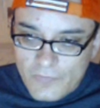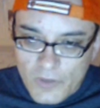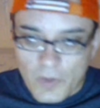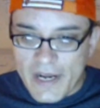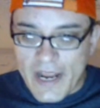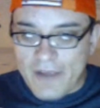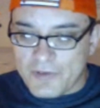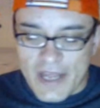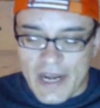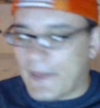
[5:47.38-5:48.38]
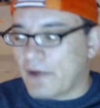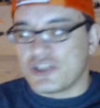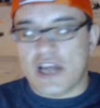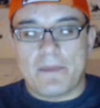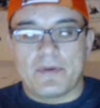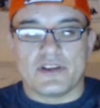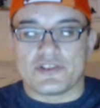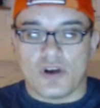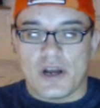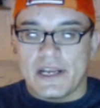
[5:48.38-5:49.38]
Right after that, and now Chopper
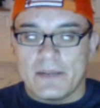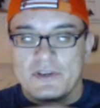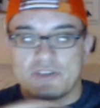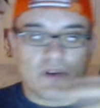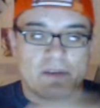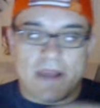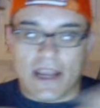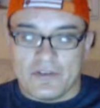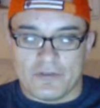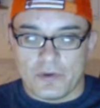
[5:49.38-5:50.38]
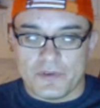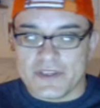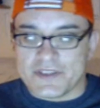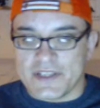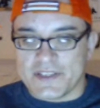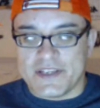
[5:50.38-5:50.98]
has gone and in between back and forth in these scenes,